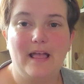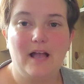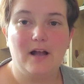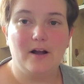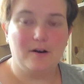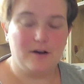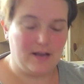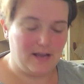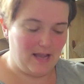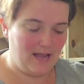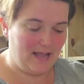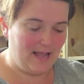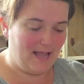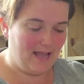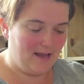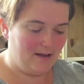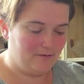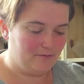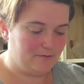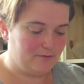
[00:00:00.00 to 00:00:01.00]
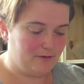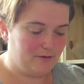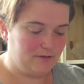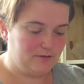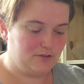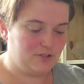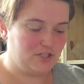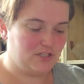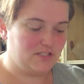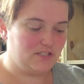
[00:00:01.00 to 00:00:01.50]
Alright, I have
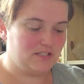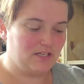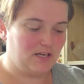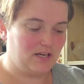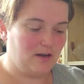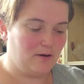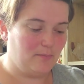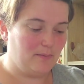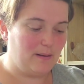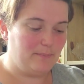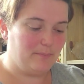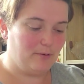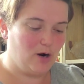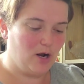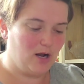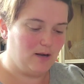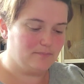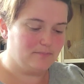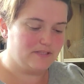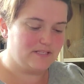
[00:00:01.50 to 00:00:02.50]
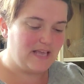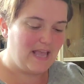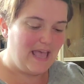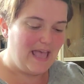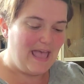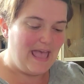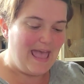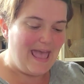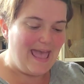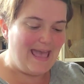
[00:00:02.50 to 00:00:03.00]
just dug out my prompts,
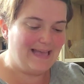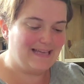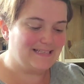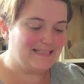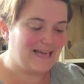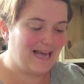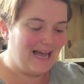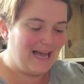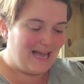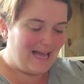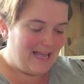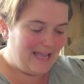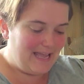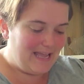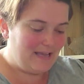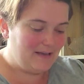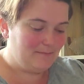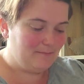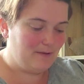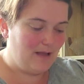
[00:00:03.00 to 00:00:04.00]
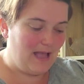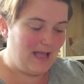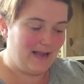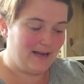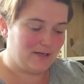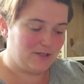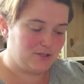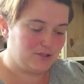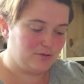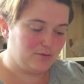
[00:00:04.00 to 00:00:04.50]
and I
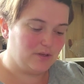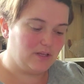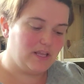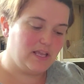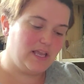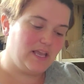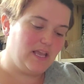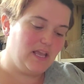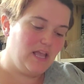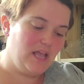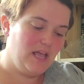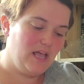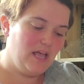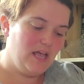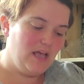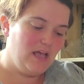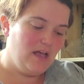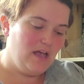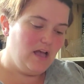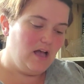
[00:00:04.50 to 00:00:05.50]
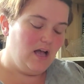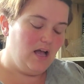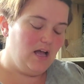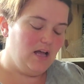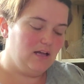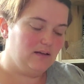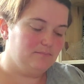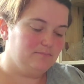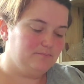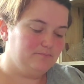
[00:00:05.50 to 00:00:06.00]
actually
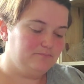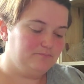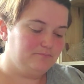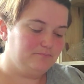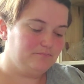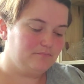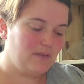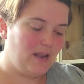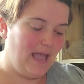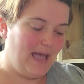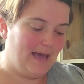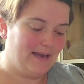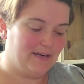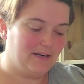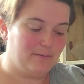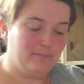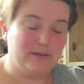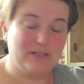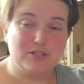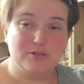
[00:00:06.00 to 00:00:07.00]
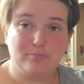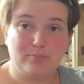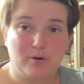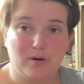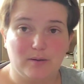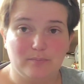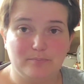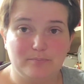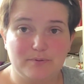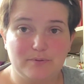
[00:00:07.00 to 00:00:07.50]
added a bunch of
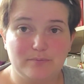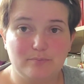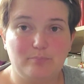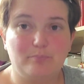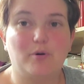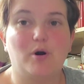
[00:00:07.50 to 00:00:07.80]
prompts